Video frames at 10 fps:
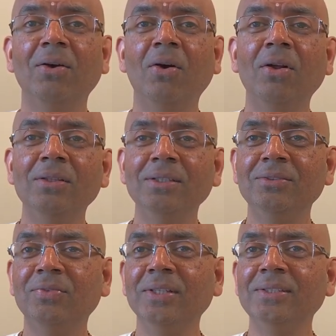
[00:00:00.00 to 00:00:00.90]
All
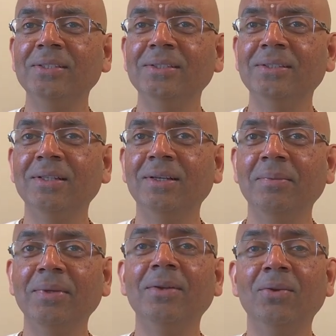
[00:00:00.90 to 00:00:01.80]
these faces,
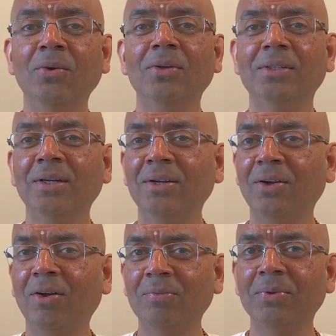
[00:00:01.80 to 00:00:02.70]
don't turn
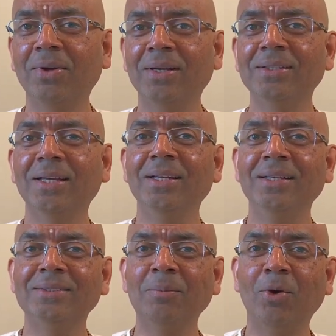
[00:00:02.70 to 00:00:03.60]
it off because at least I
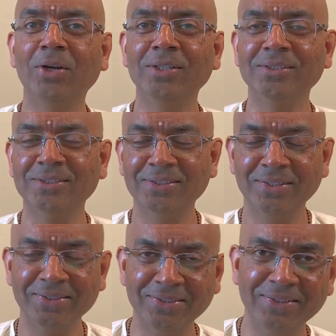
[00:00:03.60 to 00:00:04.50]
need some audience.
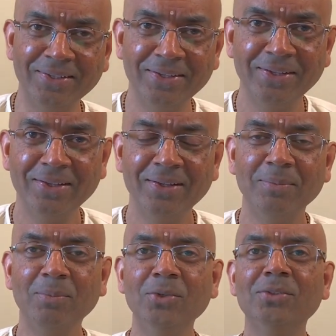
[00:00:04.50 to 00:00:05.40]

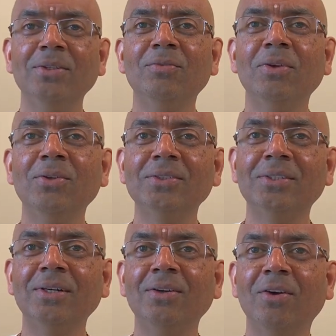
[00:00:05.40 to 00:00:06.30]
Most of the fellows
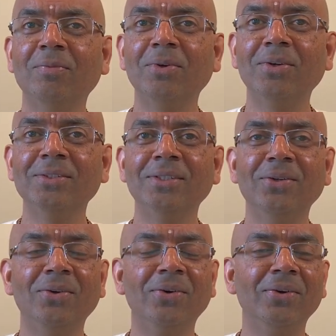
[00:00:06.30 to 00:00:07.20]
turned off because they
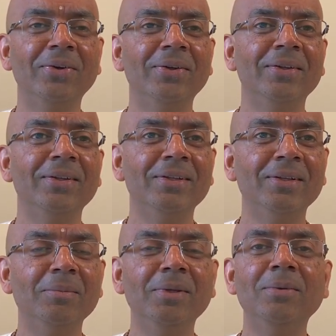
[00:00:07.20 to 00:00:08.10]
know
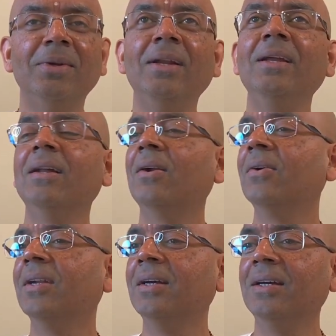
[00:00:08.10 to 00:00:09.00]
they'll be running
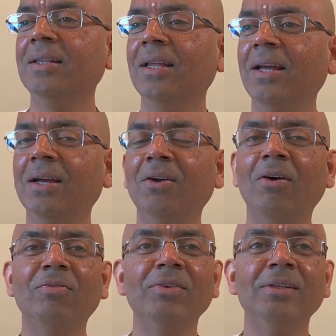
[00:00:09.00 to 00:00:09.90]
around here, there,
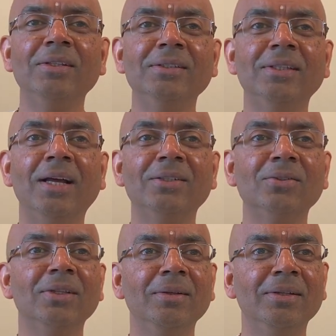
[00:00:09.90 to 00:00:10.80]
coffee, this, that,
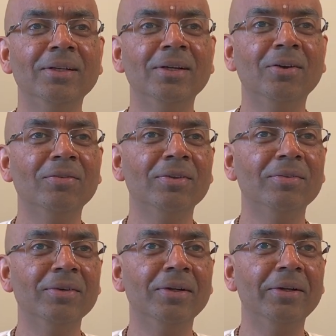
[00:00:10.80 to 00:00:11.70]
so they turn off their
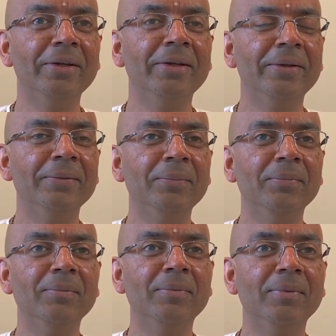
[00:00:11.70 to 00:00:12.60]
bit.
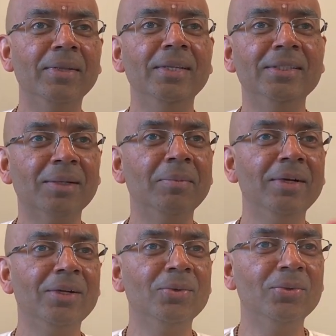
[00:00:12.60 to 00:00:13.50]
I need
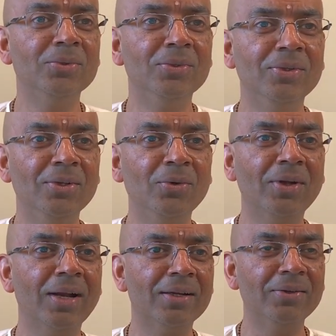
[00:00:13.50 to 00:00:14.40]
somebody to
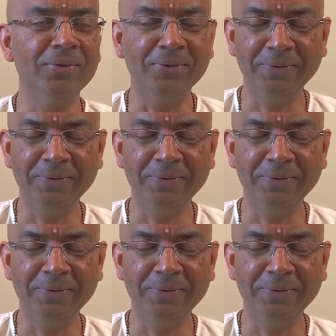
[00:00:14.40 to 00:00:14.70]
look at, no?